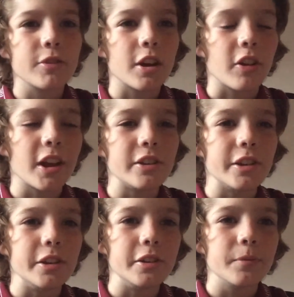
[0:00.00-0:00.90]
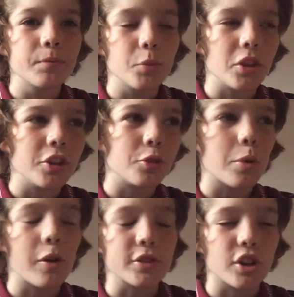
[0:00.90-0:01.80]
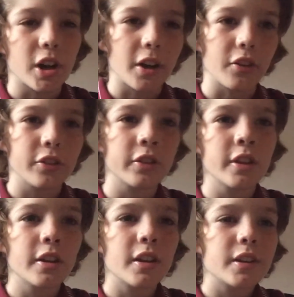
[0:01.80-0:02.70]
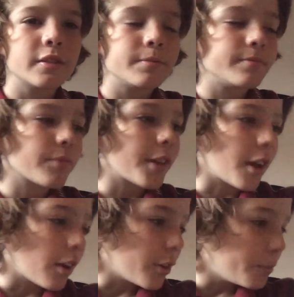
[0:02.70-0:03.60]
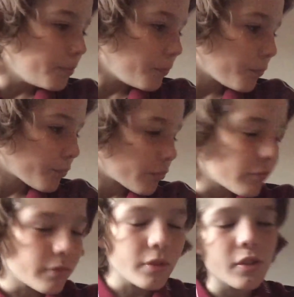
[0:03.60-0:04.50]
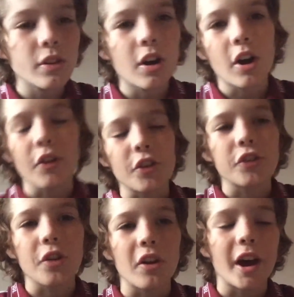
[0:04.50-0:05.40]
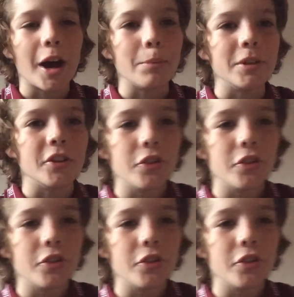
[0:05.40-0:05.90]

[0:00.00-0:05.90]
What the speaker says: I landed it within 12 tries. And I was so happy.